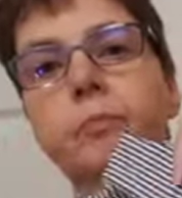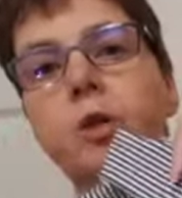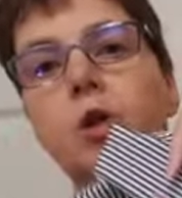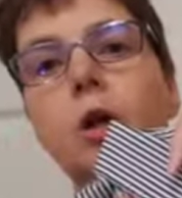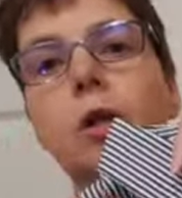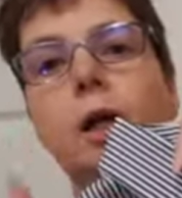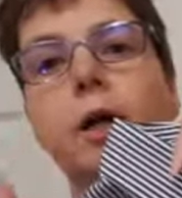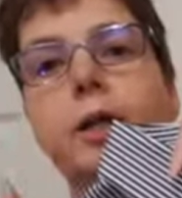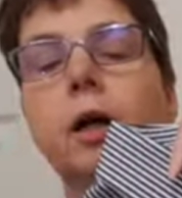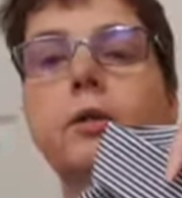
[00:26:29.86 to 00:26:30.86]
collar
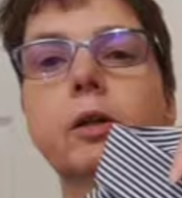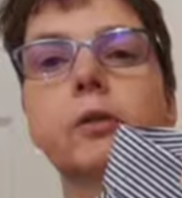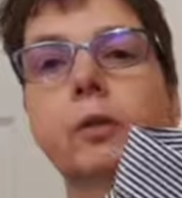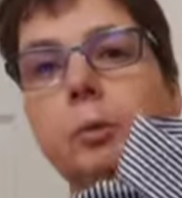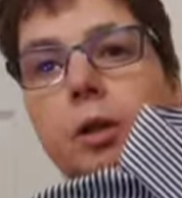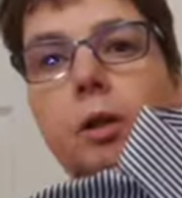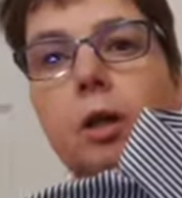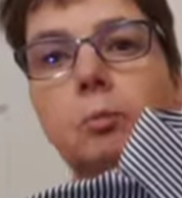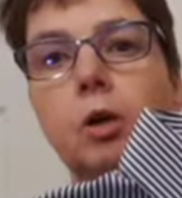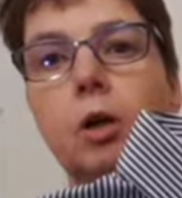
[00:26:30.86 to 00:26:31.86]
line either, because I'm going to
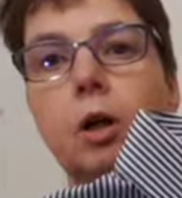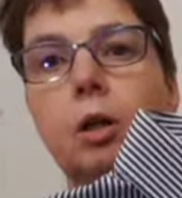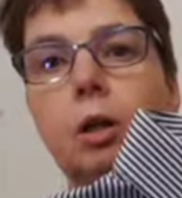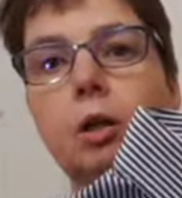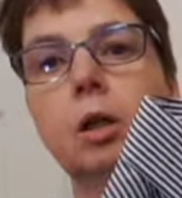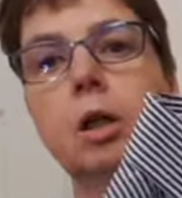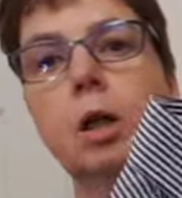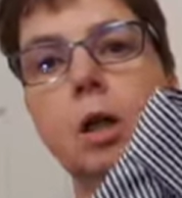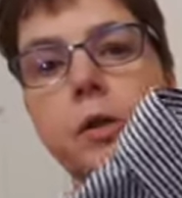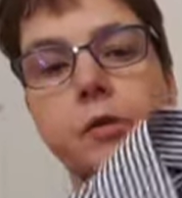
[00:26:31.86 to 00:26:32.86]
keep the collar.
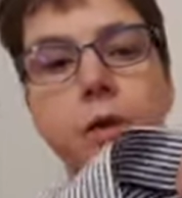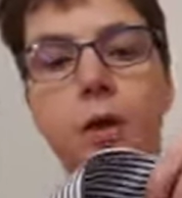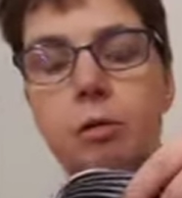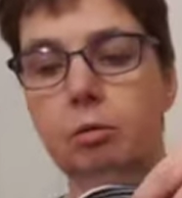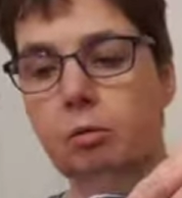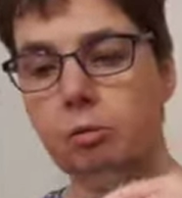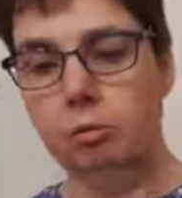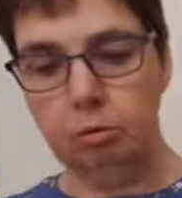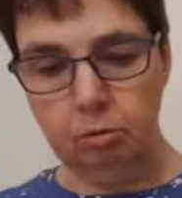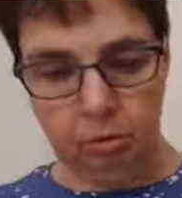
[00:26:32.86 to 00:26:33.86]
So
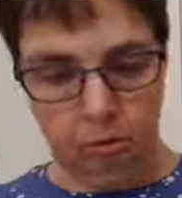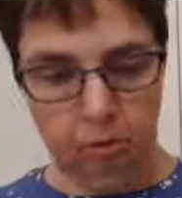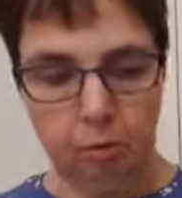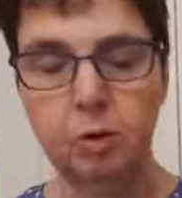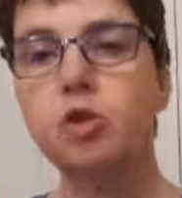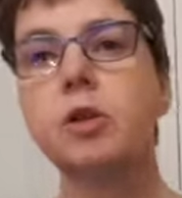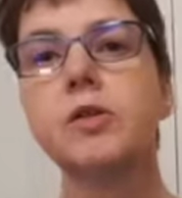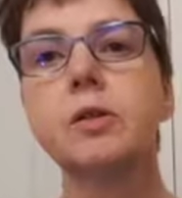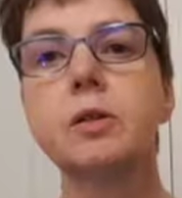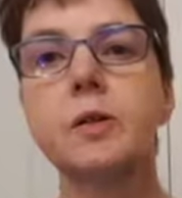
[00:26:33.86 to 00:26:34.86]
I'm
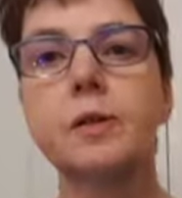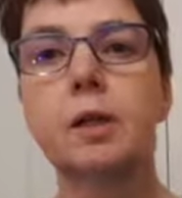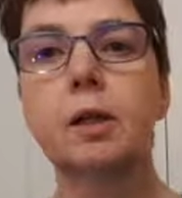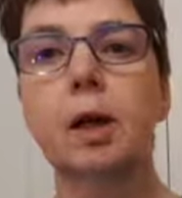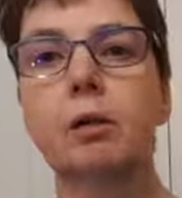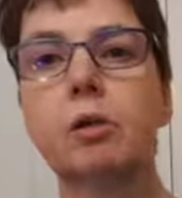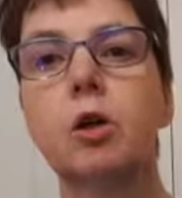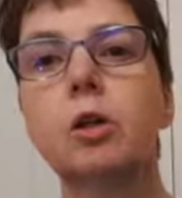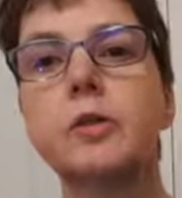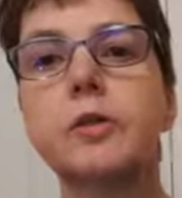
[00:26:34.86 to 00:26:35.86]
interested to see how the
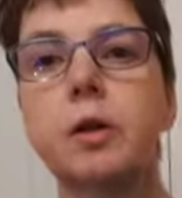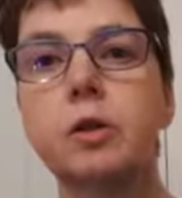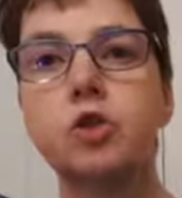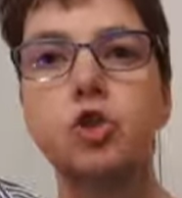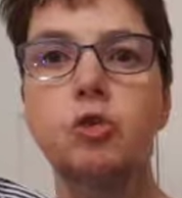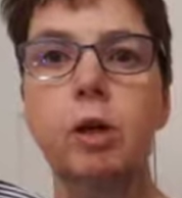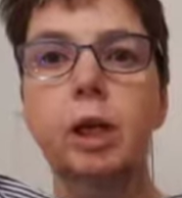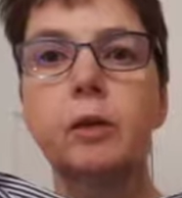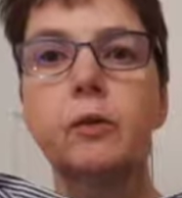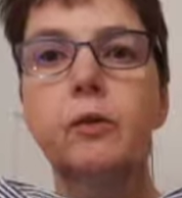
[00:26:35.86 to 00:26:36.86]
collar size
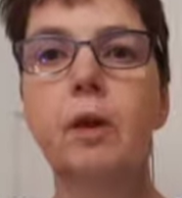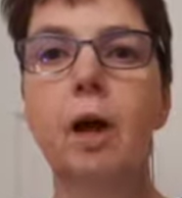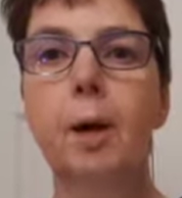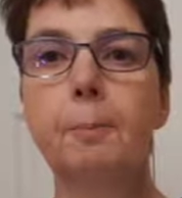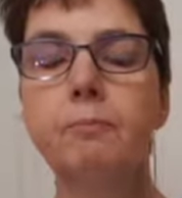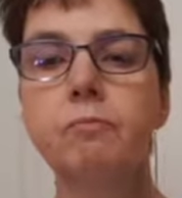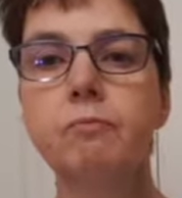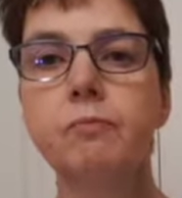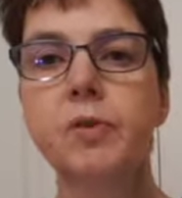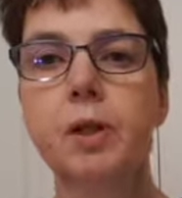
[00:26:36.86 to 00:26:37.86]
shrinks,
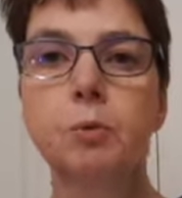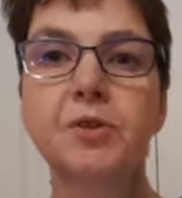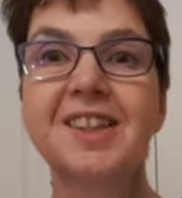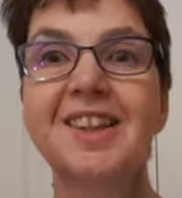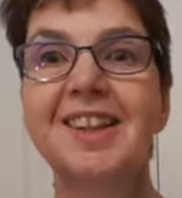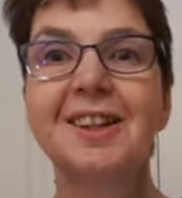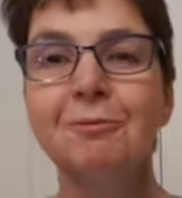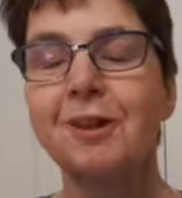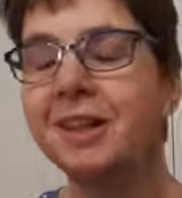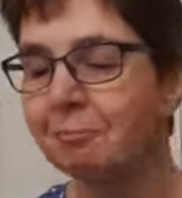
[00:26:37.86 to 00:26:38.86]
so we'll see
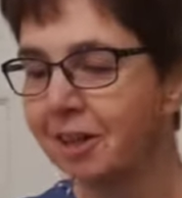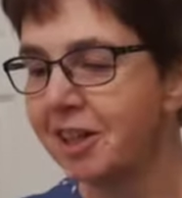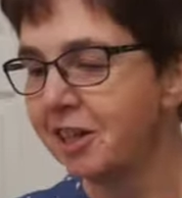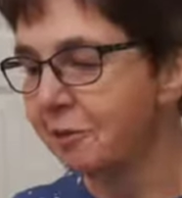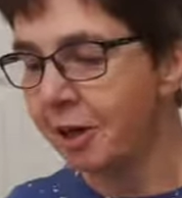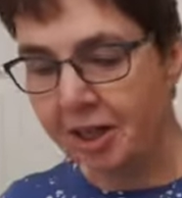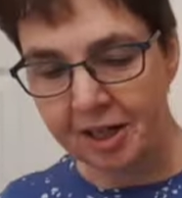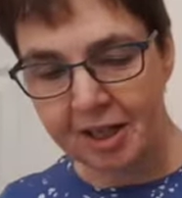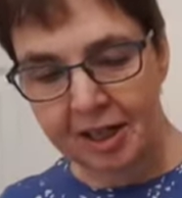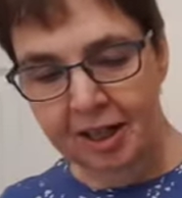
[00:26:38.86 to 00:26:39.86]
when I do it.
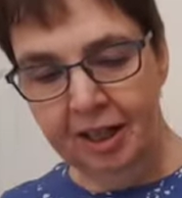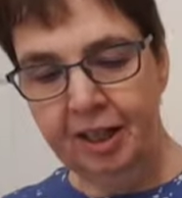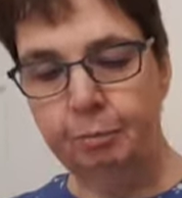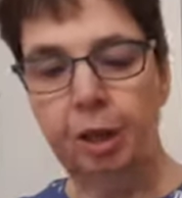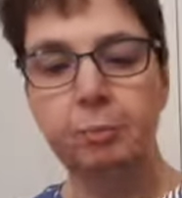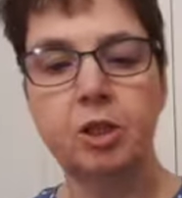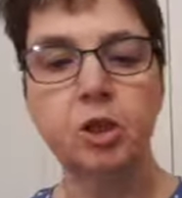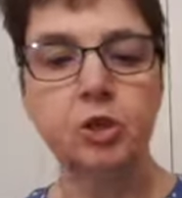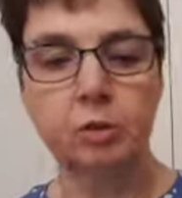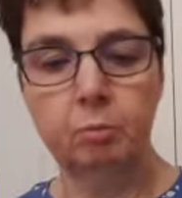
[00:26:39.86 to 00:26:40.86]
It maybe
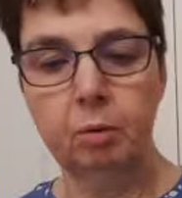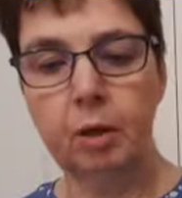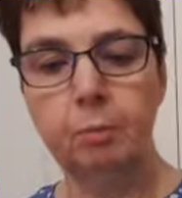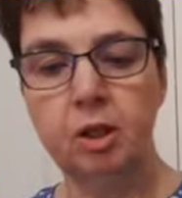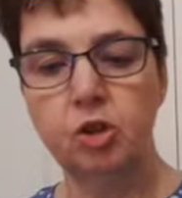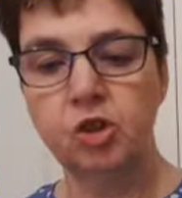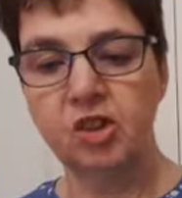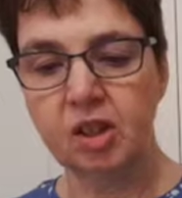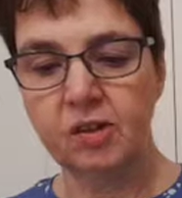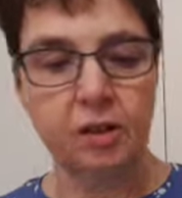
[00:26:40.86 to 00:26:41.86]
doesn't, but maybe it just
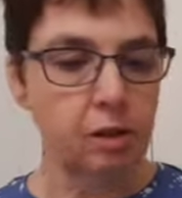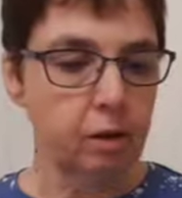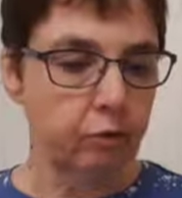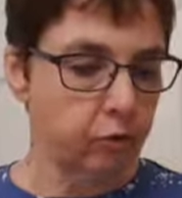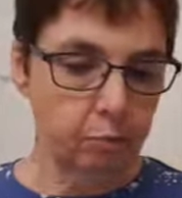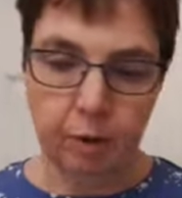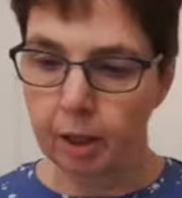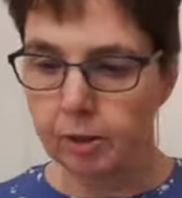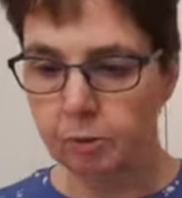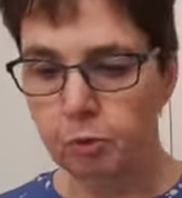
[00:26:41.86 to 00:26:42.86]
sits in a different
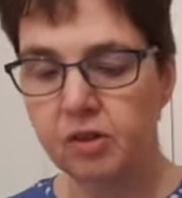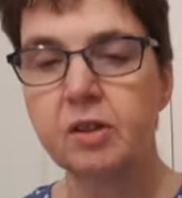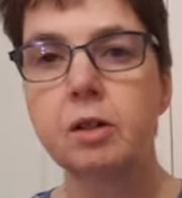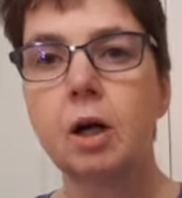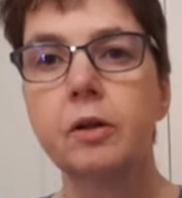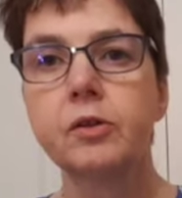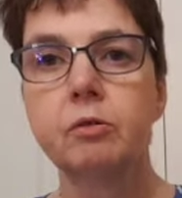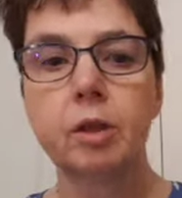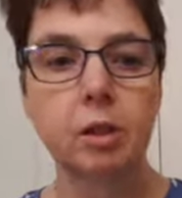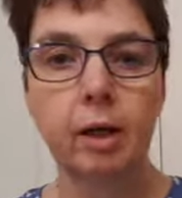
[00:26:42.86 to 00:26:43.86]
place once the darts are
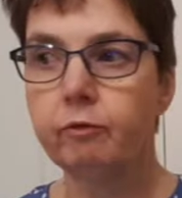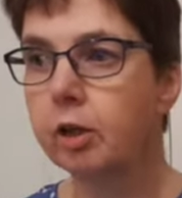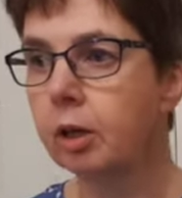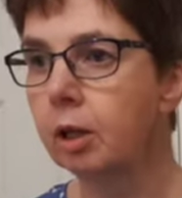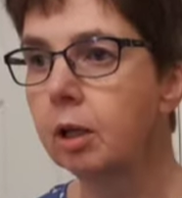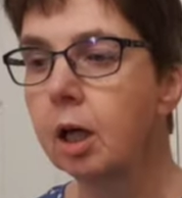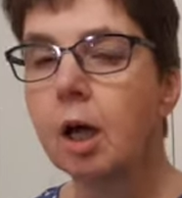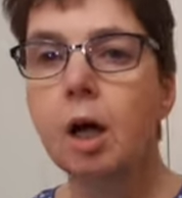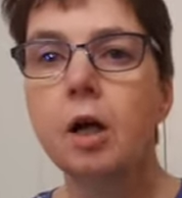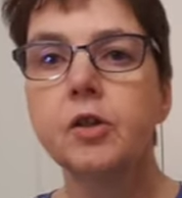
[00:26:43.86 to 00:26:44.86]
in and everything.
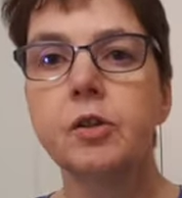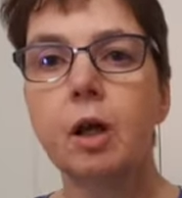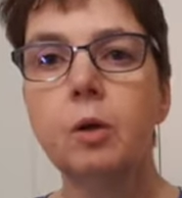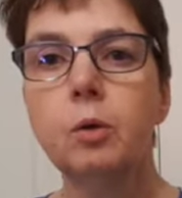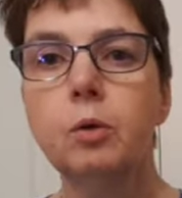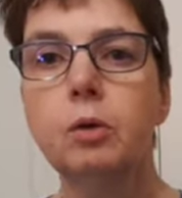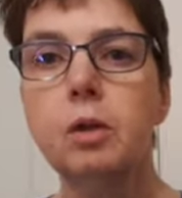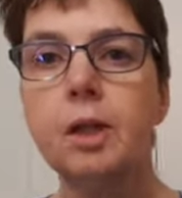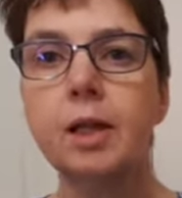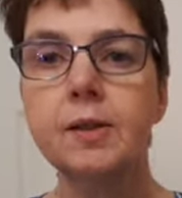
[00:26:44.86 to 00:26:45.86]
So the
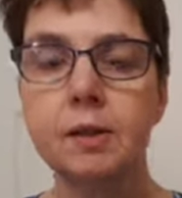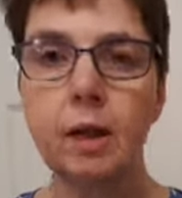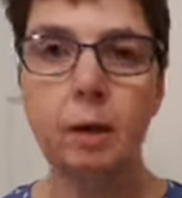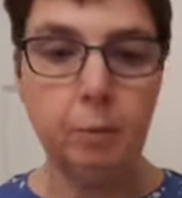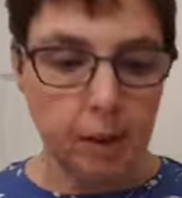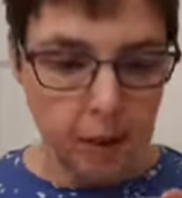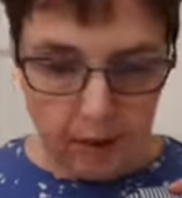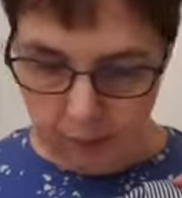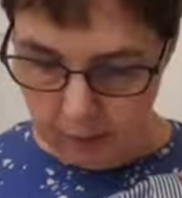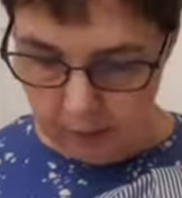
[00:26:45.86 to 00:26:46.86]
next step
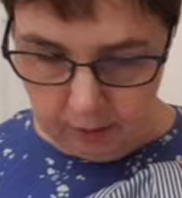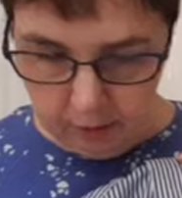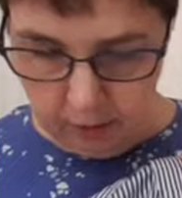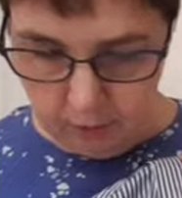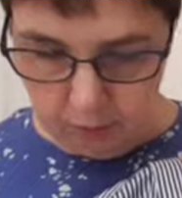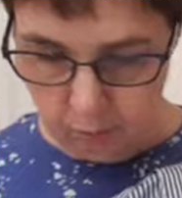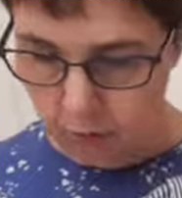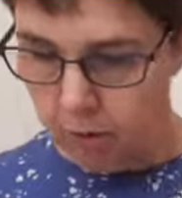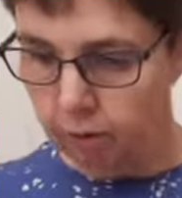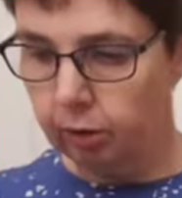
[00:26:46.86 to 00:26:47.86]
is I need to
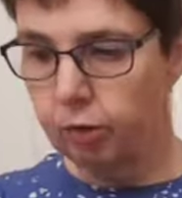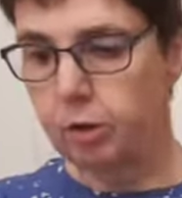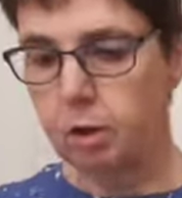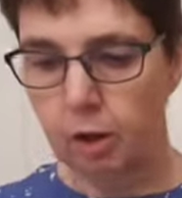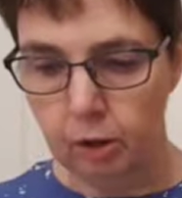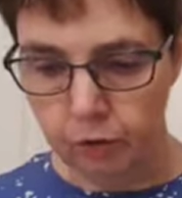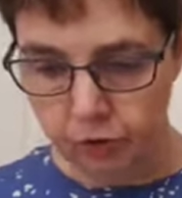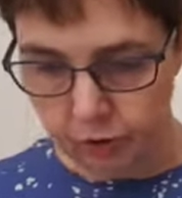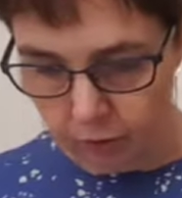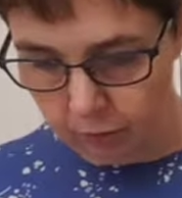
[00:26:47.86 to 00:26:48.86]
mark the
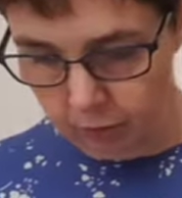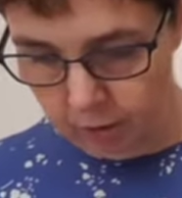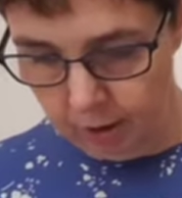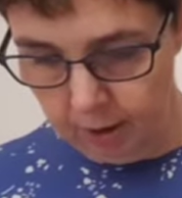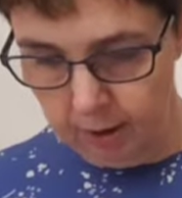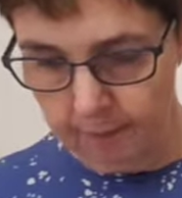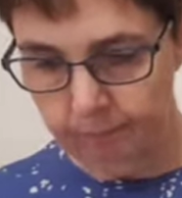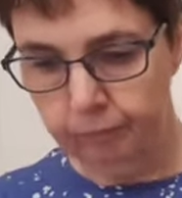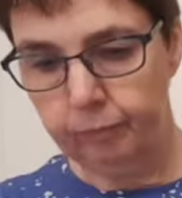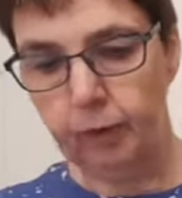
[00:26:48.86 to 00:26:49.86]
darts on the
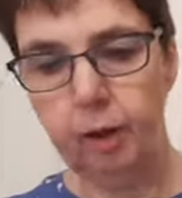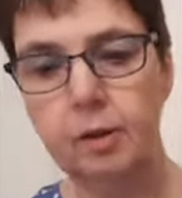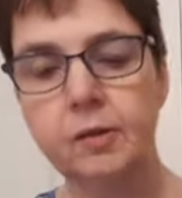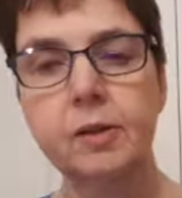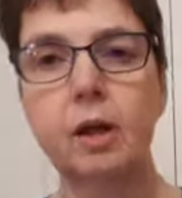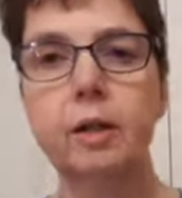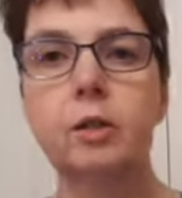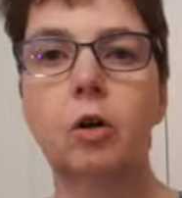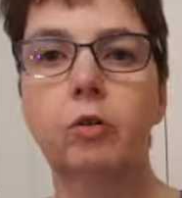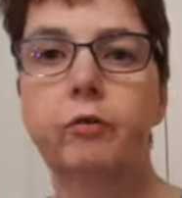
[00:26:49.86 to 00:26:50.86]
inside
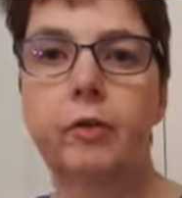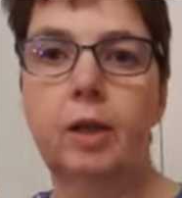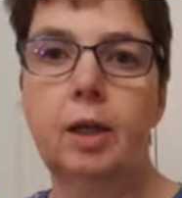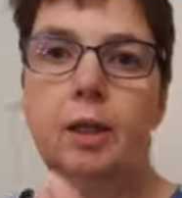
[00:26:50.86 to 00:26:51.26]
of the